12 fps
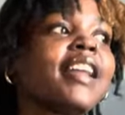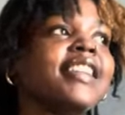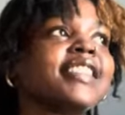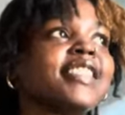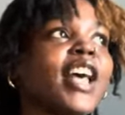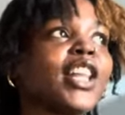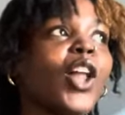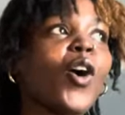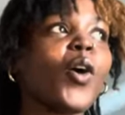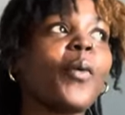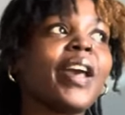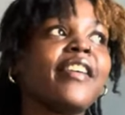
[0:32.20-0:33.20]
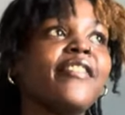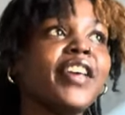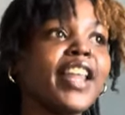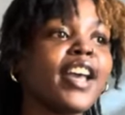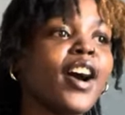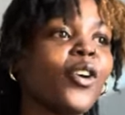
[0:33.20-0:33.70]
This is a long awaited
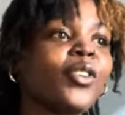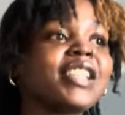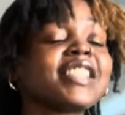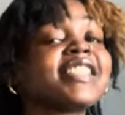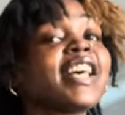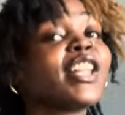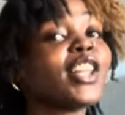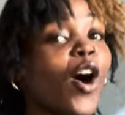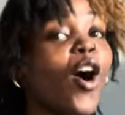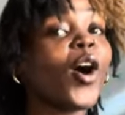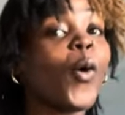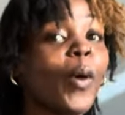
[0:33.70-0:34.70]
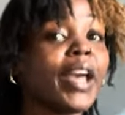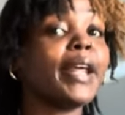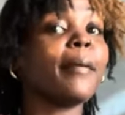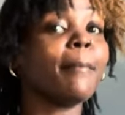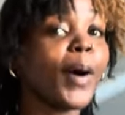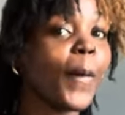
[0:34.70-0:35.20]
video. This is a long
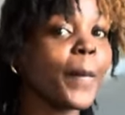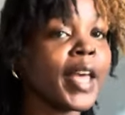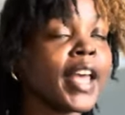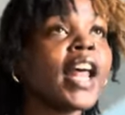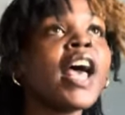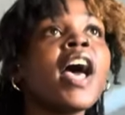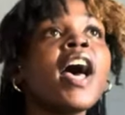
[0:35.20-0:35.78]
awaited moment